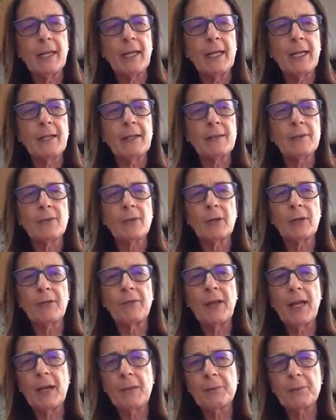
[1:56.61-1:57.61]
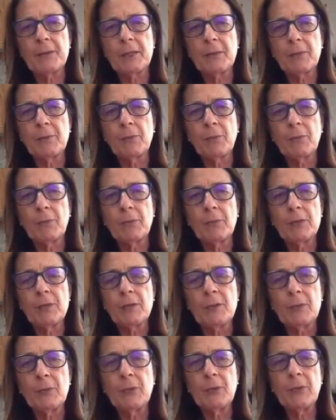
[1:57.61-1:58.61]
and it sort of helped to
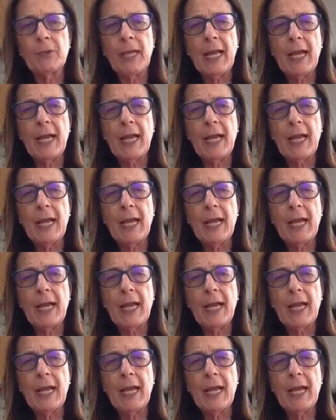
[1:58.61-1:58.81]
smooth